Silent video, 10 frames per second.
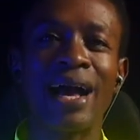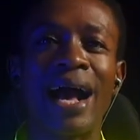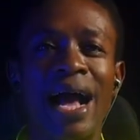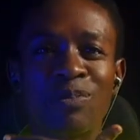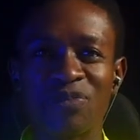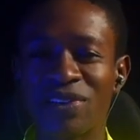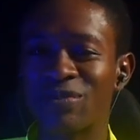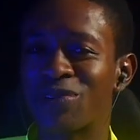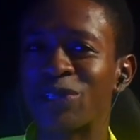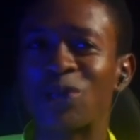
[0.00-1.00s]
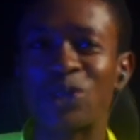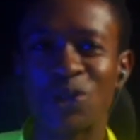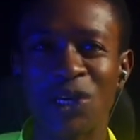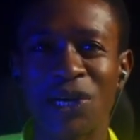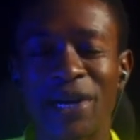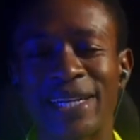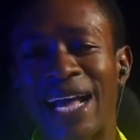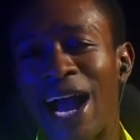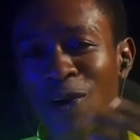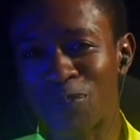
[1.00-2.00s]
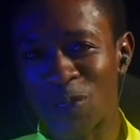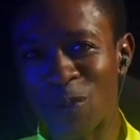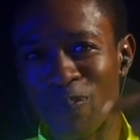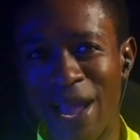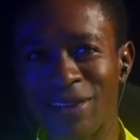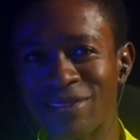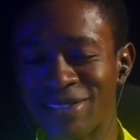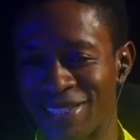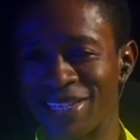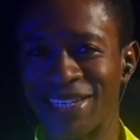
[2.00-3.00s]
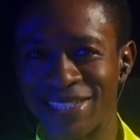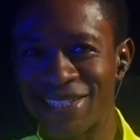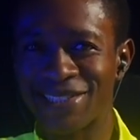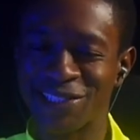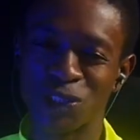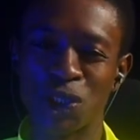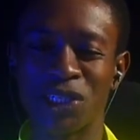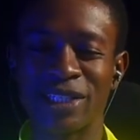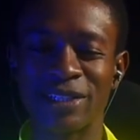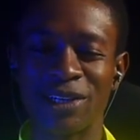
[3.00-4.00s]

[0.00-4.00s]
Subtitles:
I'm Philemon Otoya and I'll be your pilot in this journey.